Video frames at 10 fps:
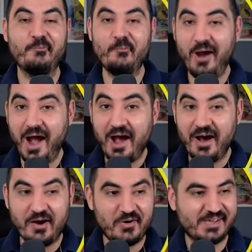
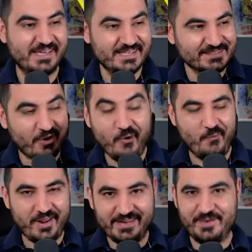Wow, he's
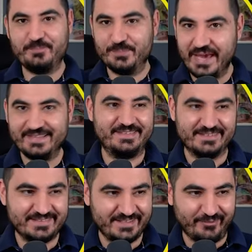already
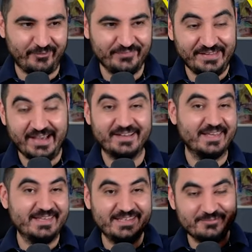better than
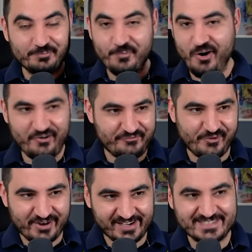Onana. He did more
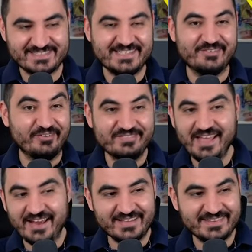for us than
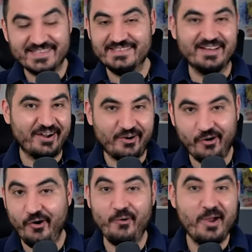Onana did the
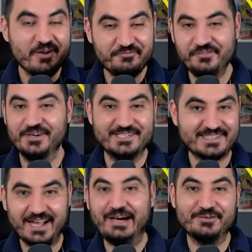whole
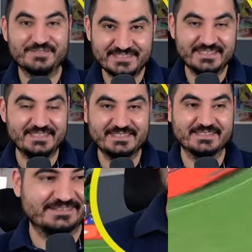first half
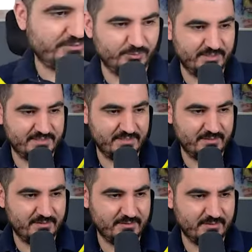season. I mean, Nunes
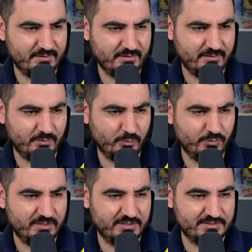here.
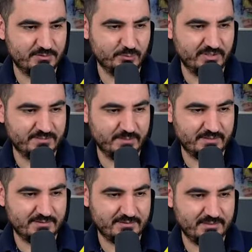Good that it's Nunes,
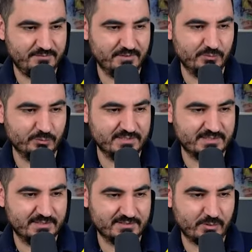but even
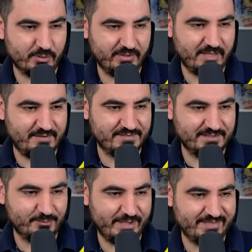Nunes can score in F
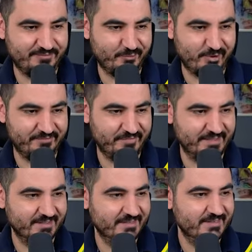C twenty-four, I
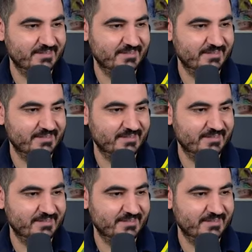think.